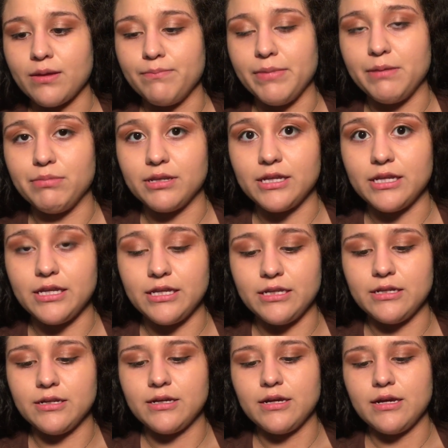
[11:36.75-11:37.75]

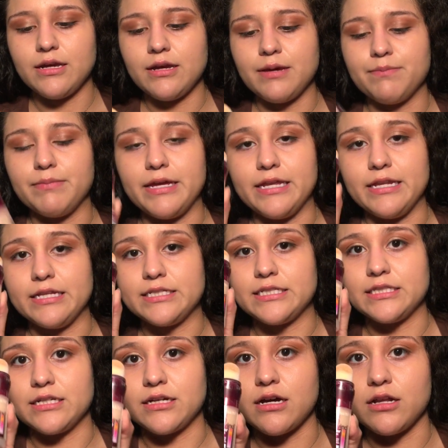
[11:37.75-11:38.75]
Maybelline, and it's
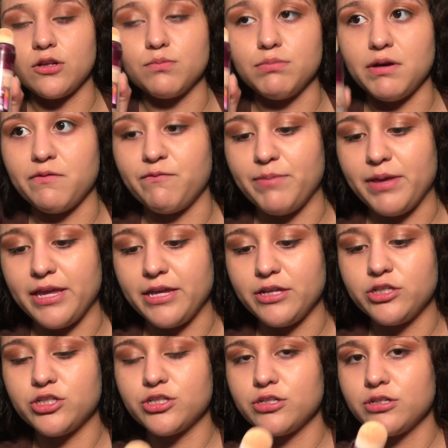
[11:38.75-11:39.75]
in the color Buff
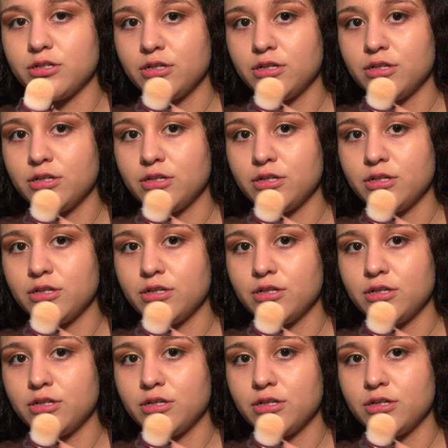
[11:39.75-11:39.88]
Beige,